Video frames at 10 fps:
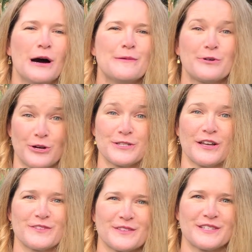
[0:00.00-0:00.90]
put
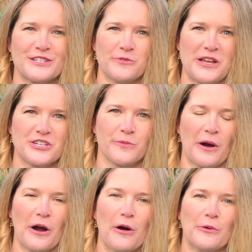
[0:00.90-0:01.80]
ourselves in the situation where
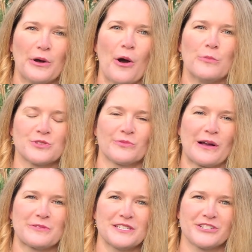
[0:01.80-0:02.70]
our own homes are
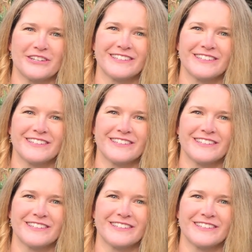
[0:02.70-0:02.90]
requisitioned.